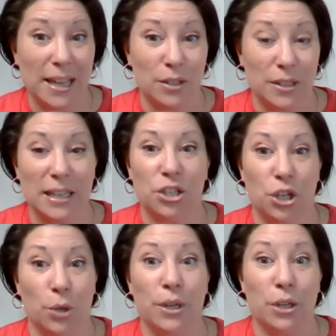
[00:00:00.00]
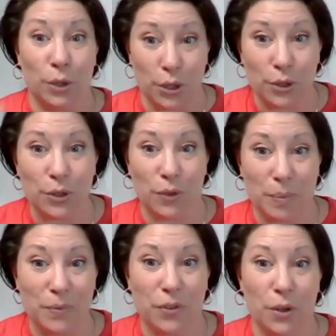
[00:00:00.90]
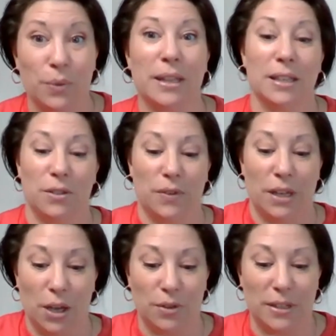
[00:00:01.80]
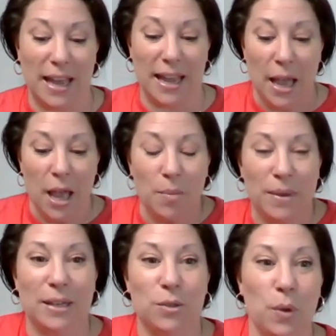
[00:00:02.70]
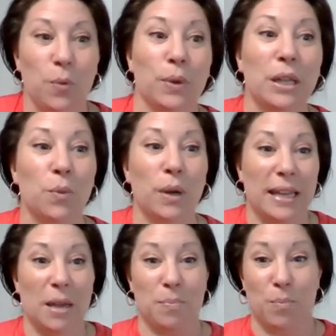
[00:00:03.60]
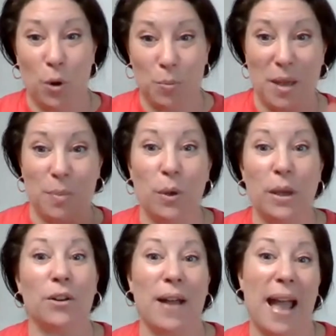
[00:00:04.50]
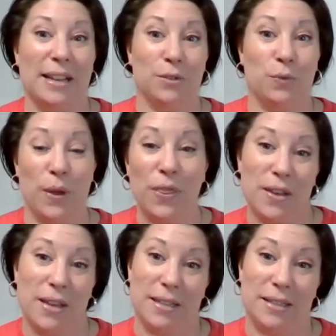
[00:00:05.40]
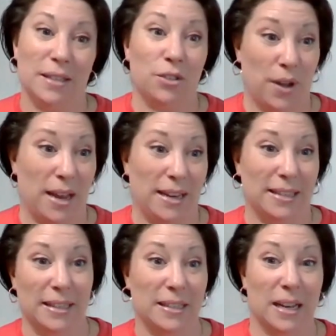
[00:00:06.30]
else see it, share what you learned from viewing this video today, because we really want to get more people interactive with these trainings. Lisa